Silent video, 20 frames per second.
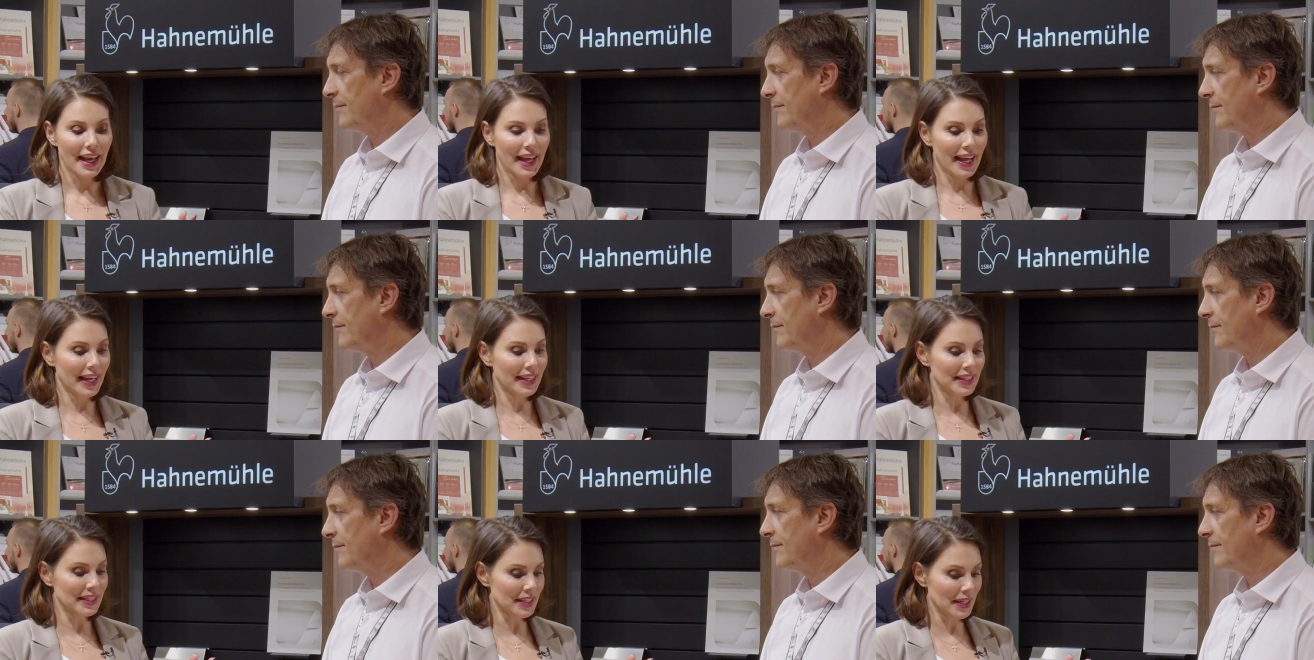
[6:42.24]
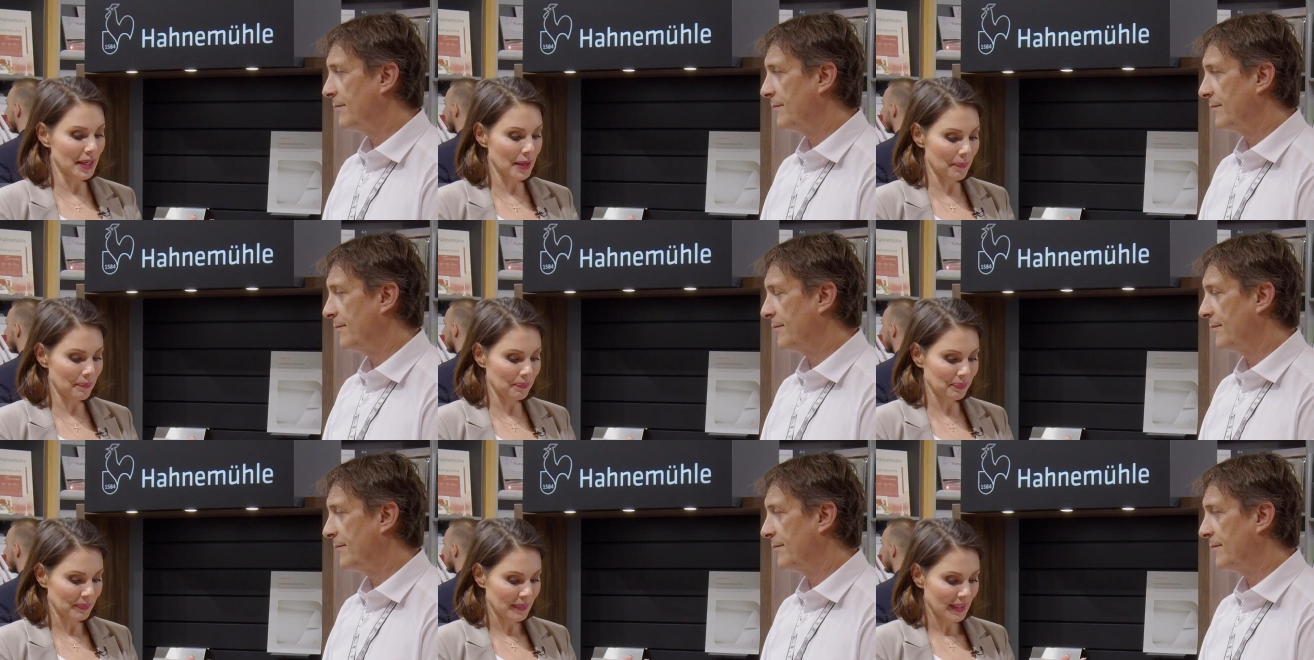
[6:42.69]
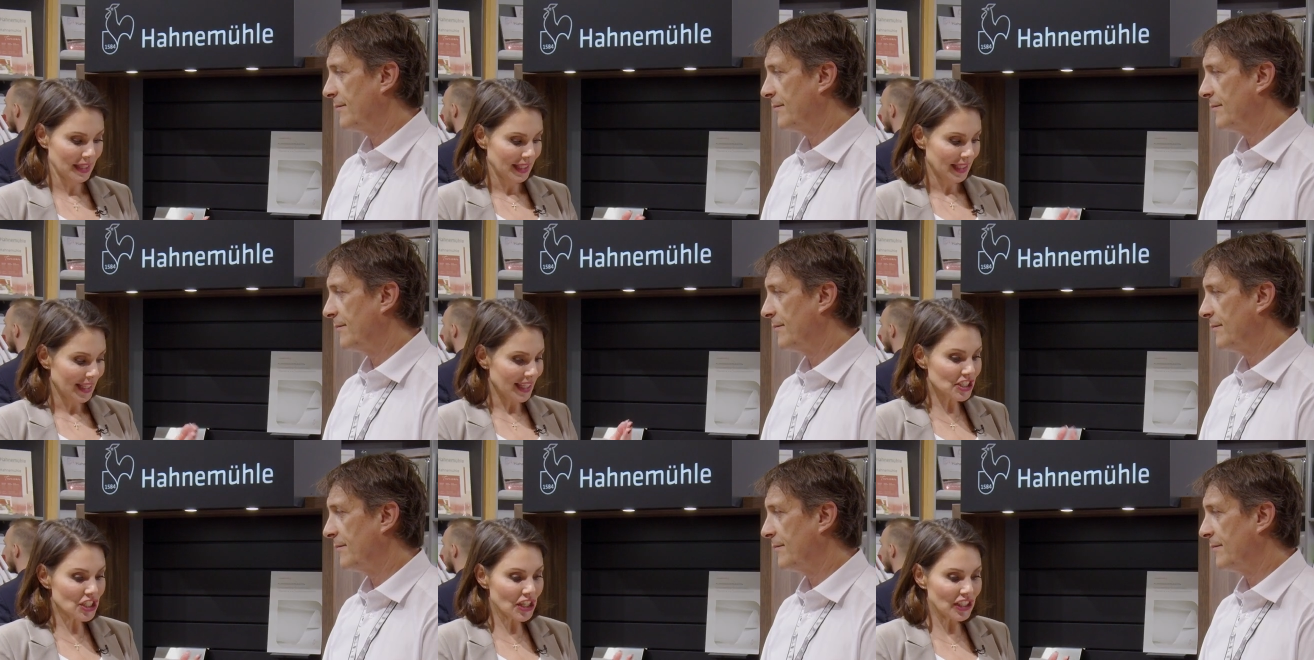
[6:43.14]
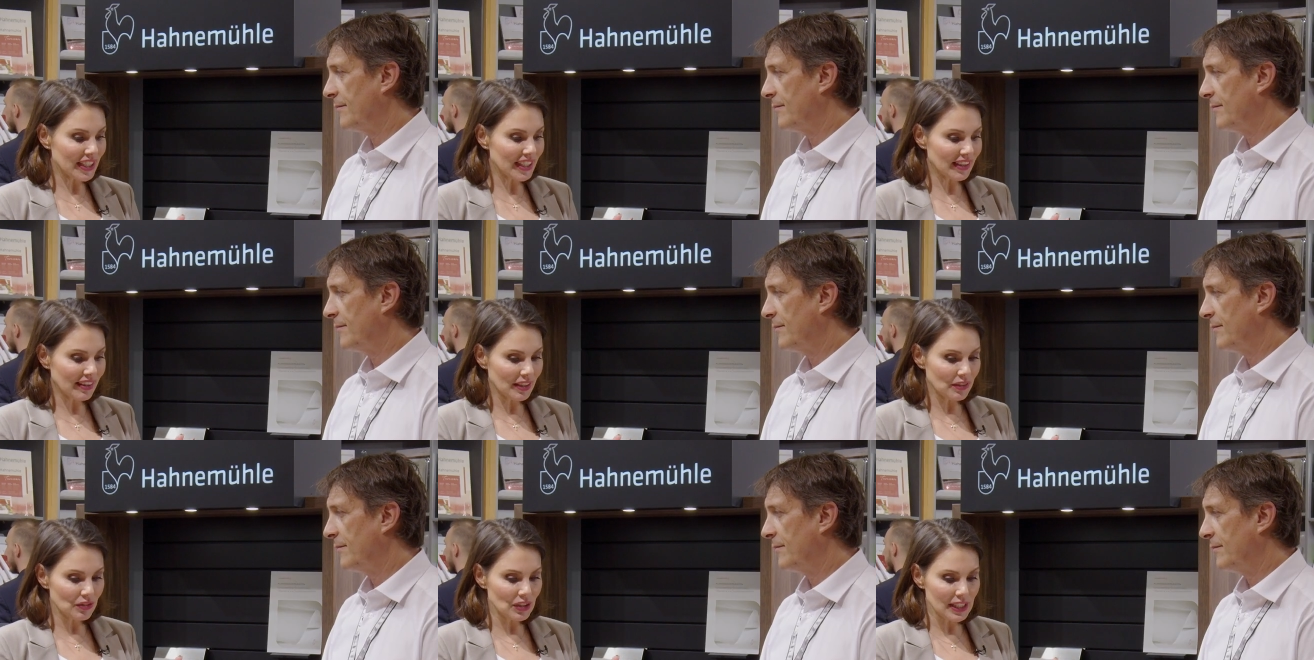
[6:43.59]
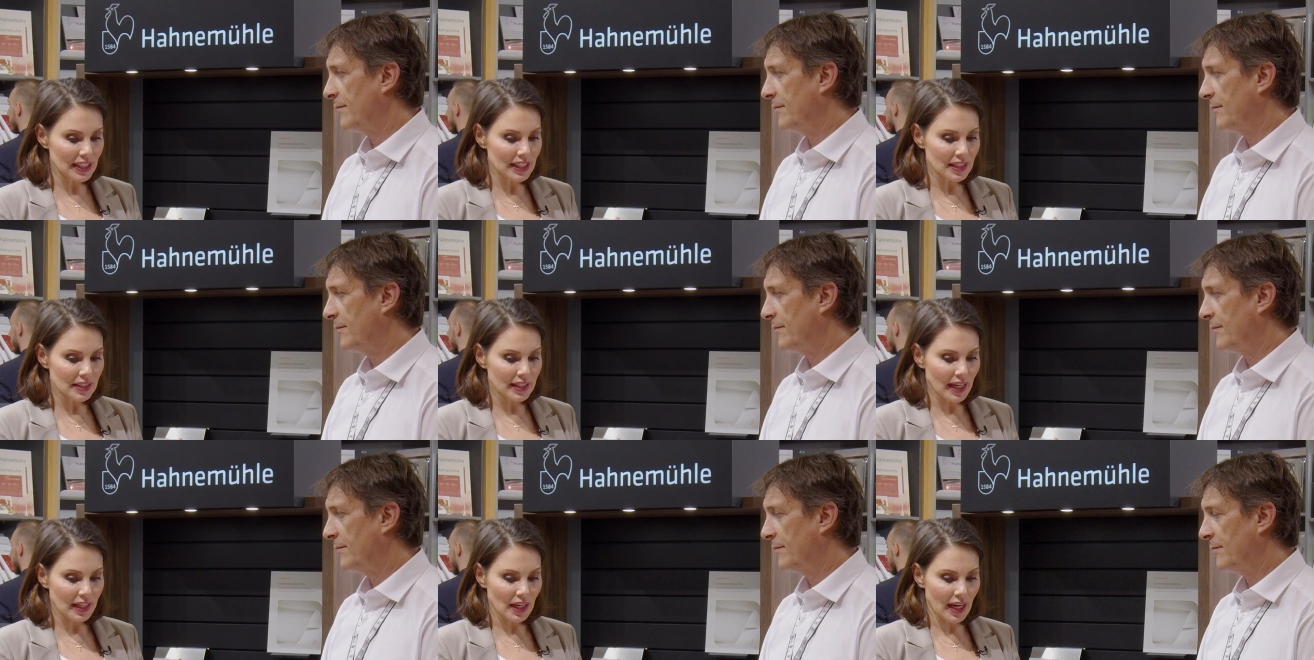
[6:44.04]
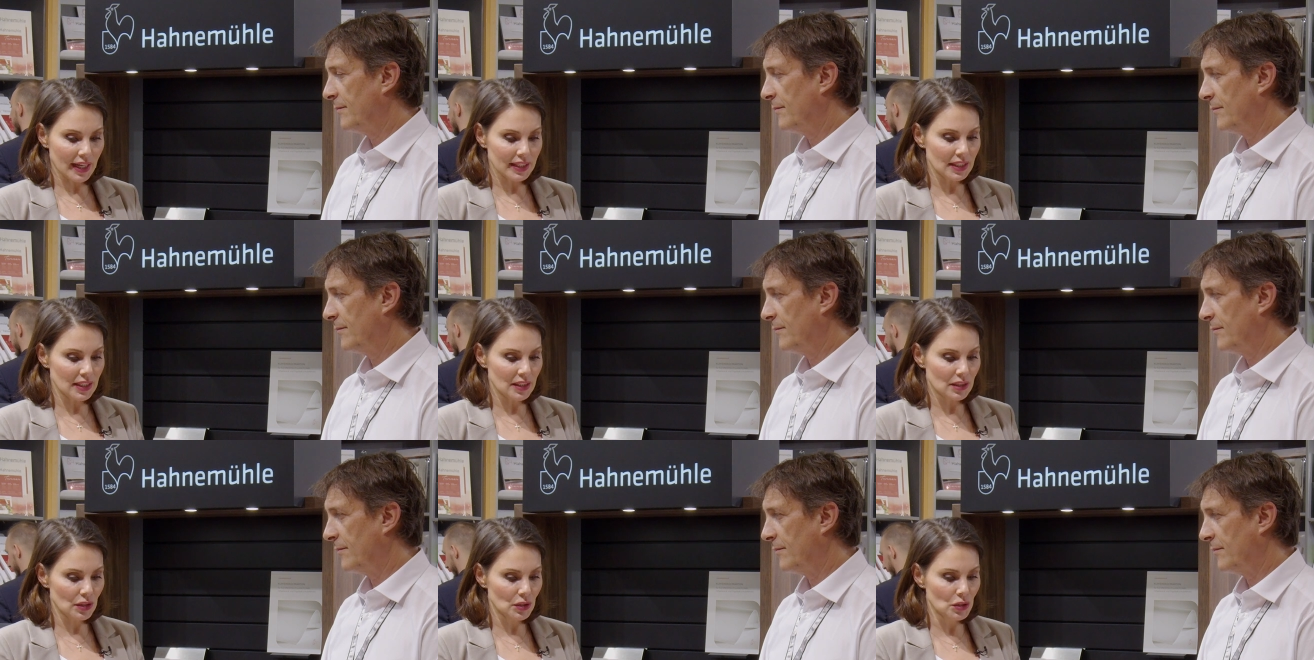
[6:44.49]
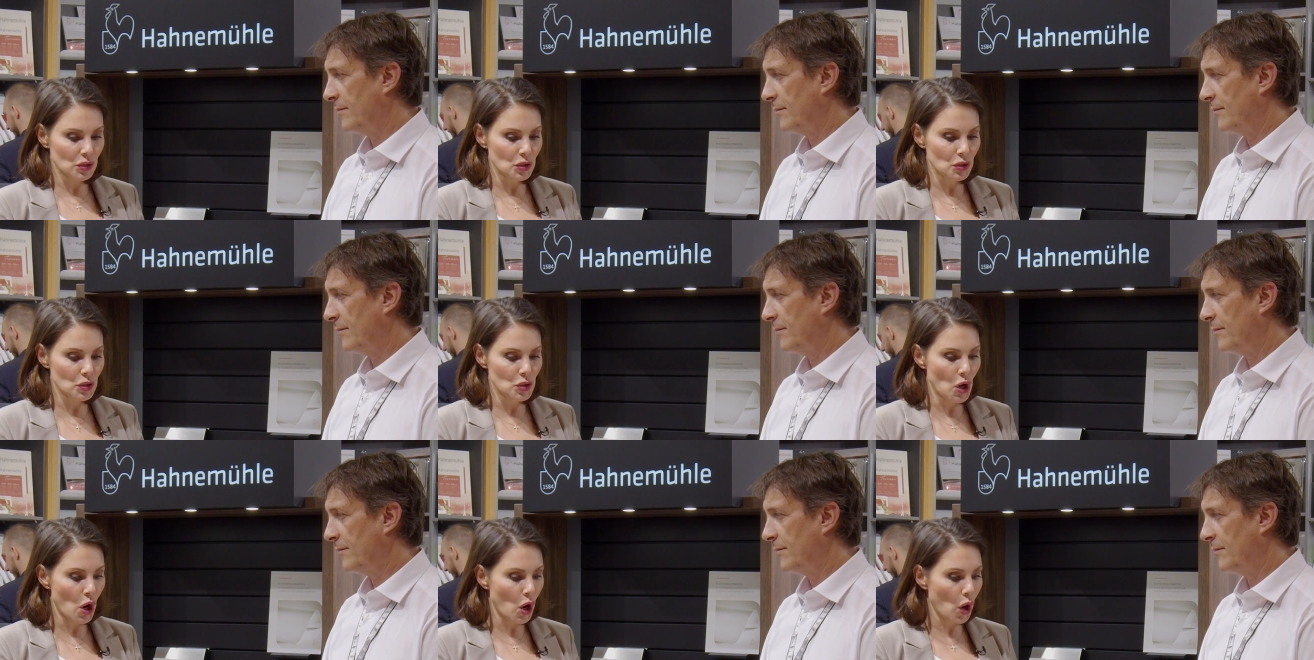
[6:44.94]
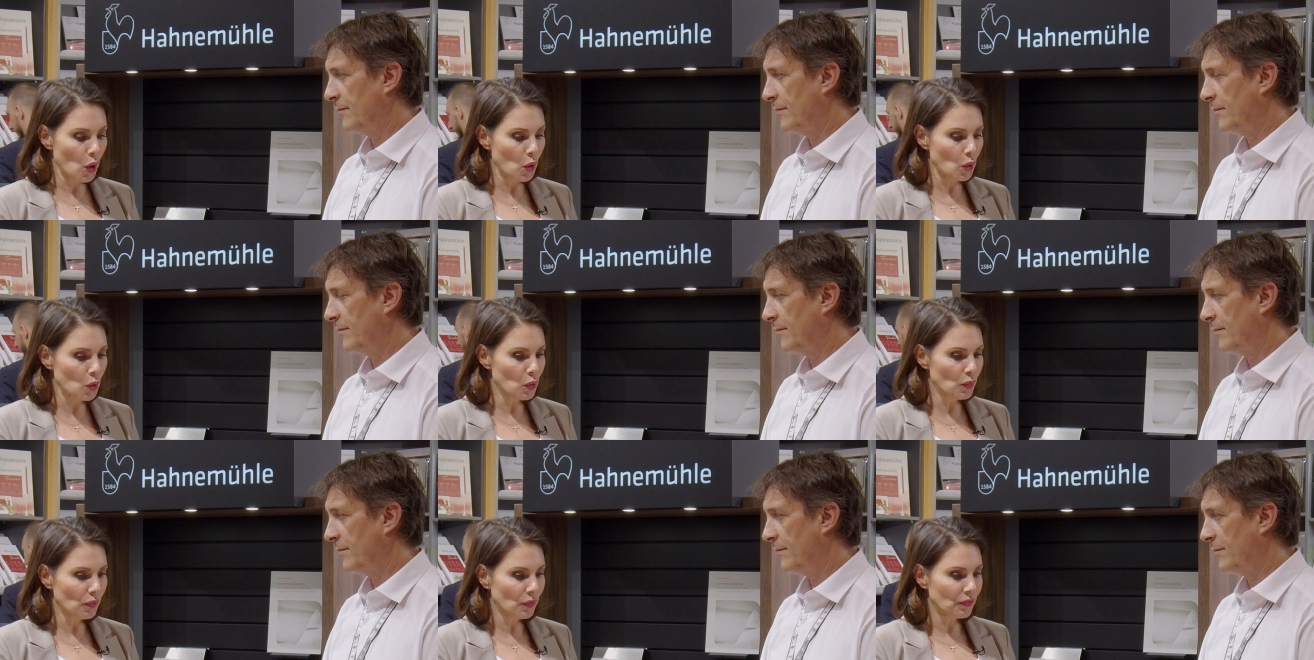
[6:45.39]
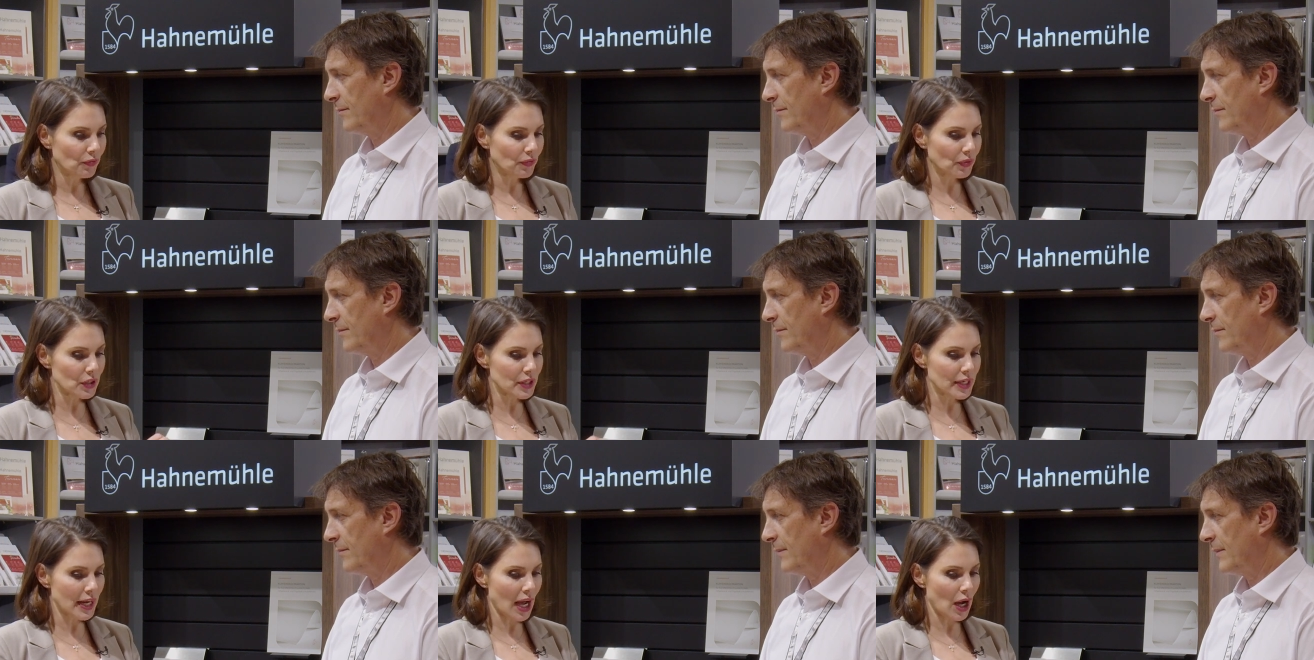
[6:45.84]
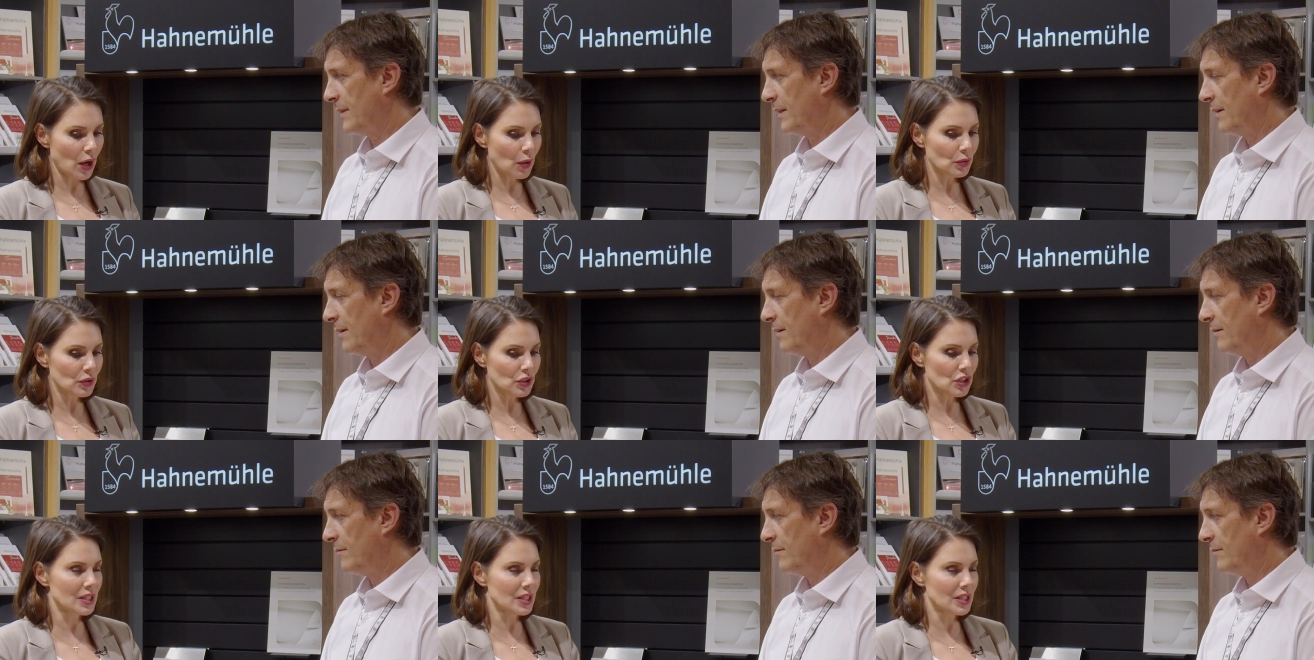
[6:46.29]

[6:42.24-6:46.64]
Speaker 1: And um, is there anything really that I need to know for now?